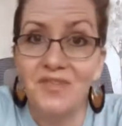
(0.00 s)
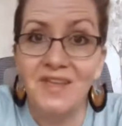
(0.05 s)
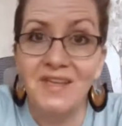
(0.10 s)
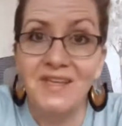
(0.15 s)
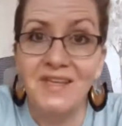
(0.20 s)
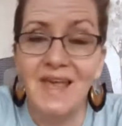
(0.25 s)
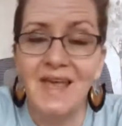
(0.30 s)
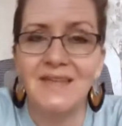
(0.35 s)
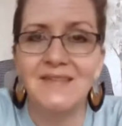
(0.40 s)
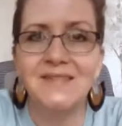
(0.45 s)

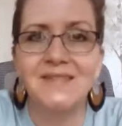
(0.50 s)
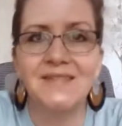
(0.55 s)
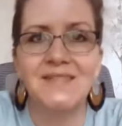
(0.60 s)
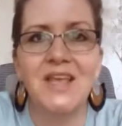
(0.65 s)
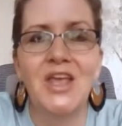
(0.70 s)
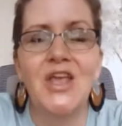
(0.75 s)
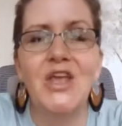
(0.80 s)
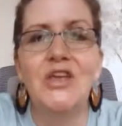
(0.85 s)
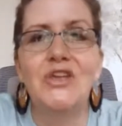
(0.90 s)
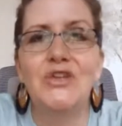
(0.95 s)
Yes,
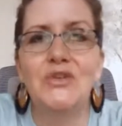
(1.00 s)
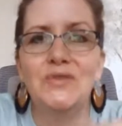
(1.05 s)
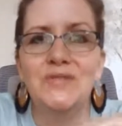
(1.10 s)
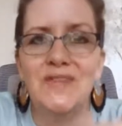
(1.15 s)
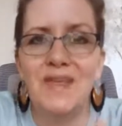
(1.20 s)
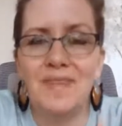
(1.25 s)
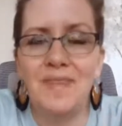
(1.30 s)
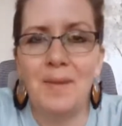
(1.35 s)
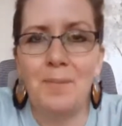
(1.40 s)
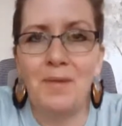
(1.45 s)
you
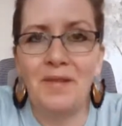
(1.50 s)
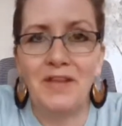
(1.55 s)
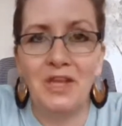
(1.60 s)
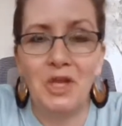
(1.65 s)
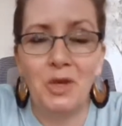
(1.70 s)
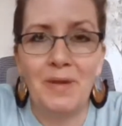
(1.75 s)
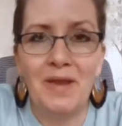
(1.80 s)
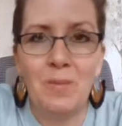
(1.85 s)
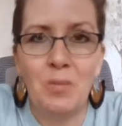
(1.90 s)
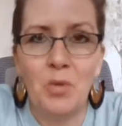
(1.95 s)
send them a
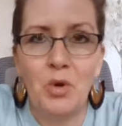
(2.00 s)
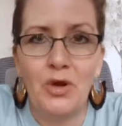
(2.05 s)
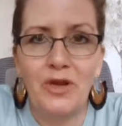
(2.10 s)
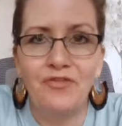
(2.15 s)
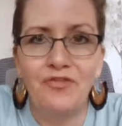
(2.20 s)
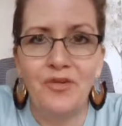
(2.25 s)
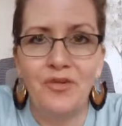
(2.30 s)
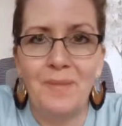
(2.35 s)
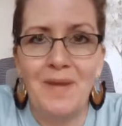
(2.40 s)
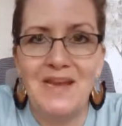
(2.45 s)
little bit more
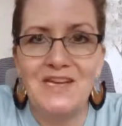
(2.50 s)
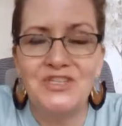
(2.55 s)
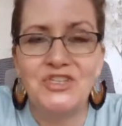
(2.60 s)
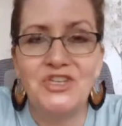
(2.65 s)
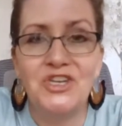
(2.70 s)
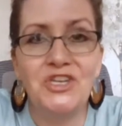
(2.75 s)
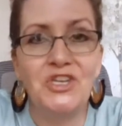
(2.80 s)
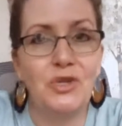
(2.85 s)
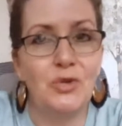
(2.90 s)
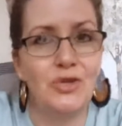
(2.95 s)

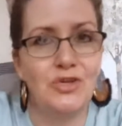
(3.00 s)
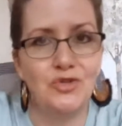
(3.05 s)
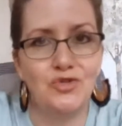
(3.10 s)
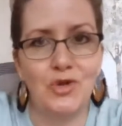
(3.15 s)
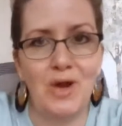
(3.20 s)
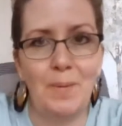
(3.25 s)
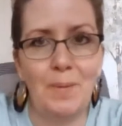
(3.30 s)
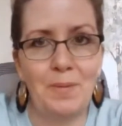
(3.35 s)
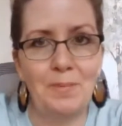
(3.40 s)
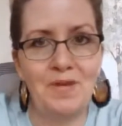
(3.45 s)
information. You can
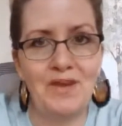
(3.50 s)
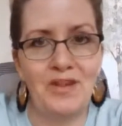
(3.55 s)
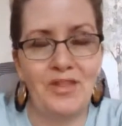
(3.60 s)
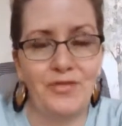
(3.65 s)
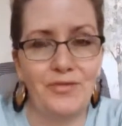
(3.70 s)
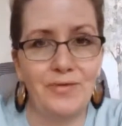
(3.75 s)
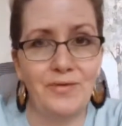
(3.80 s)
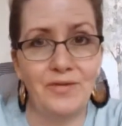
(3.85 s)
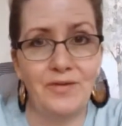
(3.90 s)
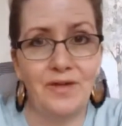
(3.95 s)
drop them in
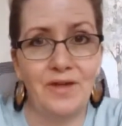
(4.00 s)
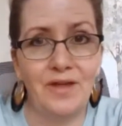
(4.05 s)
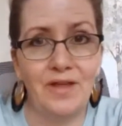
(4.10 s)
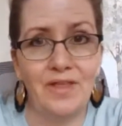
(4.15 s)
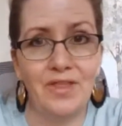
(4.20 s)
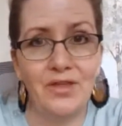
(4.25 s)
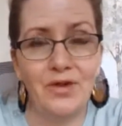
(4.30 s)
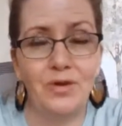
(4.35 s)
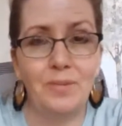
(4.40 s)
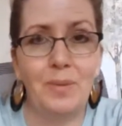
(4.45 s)
through
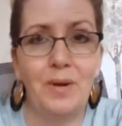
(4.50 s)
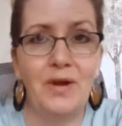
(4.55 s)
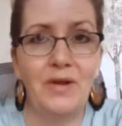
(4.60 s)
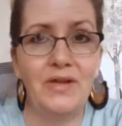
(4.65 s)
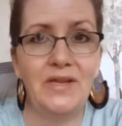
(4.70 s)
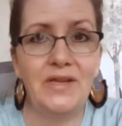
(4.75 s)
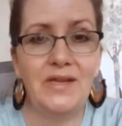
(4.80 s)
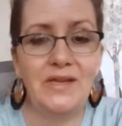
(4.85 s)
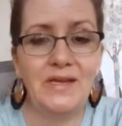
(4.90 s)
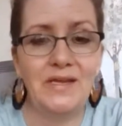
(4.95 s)

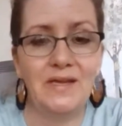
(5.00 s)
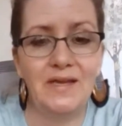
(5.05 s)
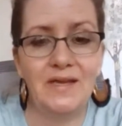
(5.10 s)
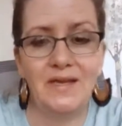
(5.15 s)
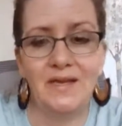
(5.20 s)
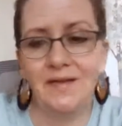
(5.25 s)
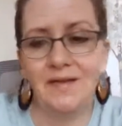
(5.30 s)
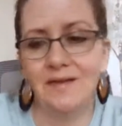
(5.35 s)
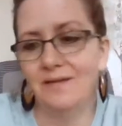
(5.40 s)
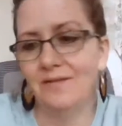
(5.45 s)
third-party
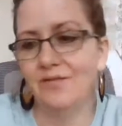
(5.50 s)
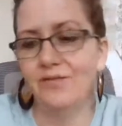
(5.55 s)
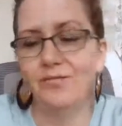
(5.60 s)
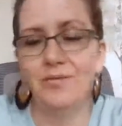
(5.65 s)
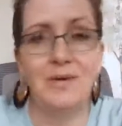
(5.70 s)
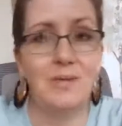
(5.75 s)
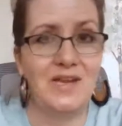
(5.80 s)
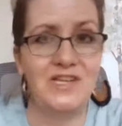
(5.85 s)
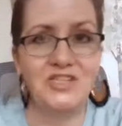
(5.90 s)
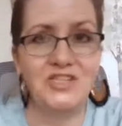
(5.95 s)

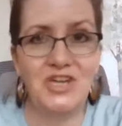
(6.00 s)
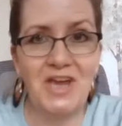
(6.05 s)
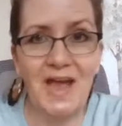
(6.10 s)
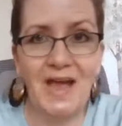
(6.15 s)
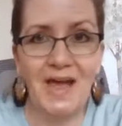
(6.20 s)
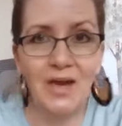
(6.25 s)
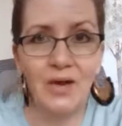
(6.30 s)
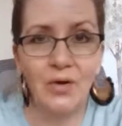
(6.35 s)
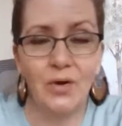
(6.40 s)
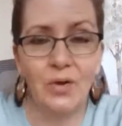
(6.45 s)
three-way
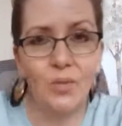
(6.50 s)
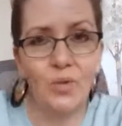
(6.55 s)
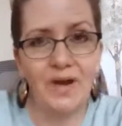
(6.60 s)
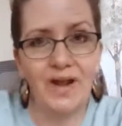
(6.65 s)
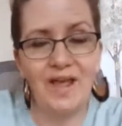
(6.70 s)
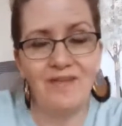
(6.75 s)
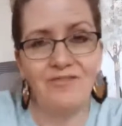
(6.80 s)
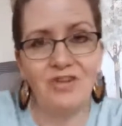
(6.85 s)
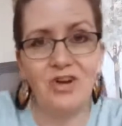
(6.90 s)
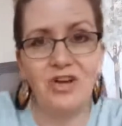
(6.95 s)
chat or
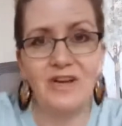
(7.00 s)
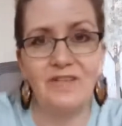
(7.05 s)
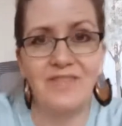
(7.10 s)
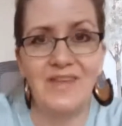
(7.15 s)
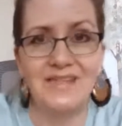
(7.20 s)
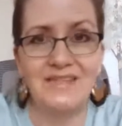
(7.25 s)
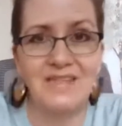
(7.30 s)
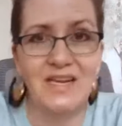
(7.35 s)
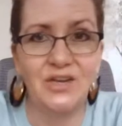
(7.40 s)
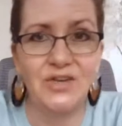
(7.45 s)
whatever, if
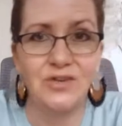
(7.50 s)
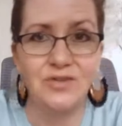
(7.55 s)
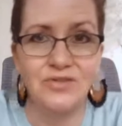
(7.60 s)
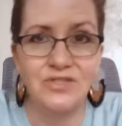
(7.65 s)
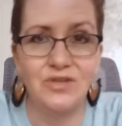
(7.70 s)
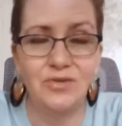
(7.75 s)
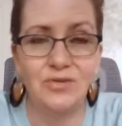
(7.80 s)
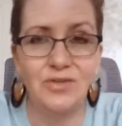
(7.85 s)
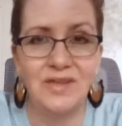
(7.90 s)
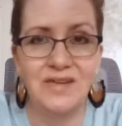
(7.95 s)
that's how you
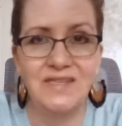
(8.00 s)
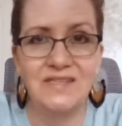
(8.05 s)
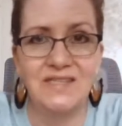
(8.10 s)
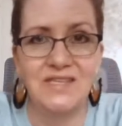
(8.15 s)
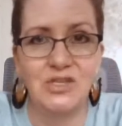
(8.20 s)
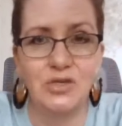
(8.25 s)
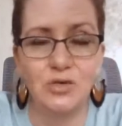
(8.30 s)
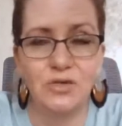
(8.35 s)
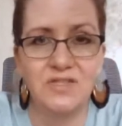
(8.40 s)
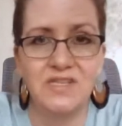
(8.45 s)
do things
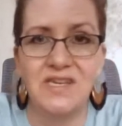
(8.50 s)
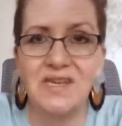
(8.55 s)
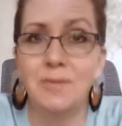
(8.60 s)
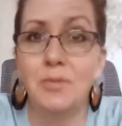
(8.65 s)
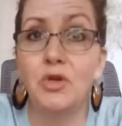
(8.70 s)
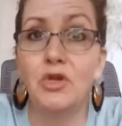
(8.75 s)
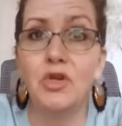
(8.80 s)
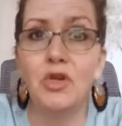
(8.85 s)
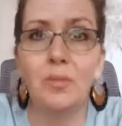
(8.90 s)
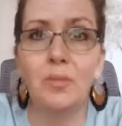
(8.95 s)
in your team,
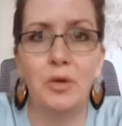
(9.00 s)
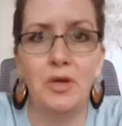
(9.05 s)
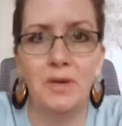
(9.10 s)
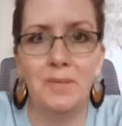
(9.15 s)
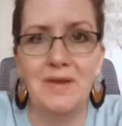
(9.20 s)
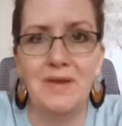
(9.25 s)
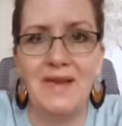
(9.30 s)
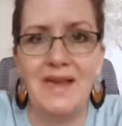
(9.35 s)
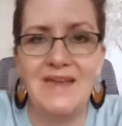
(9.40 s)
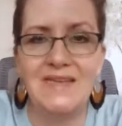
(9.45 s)
or you can put them
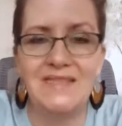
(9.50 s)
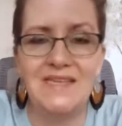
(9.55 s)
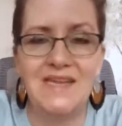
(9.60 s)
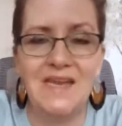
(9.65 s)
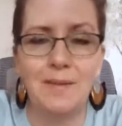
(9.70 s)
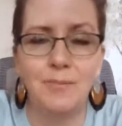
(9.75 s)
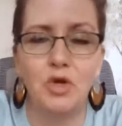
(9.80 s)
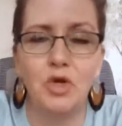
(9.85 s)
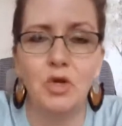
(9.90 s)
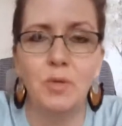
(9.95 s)
in an
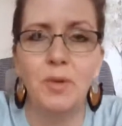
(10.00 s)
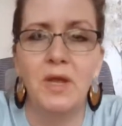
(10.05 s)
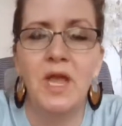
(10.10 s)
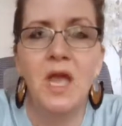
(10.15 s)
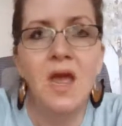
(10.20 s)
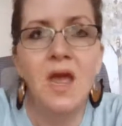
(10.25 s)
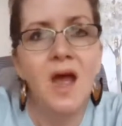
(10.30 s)
ATM group.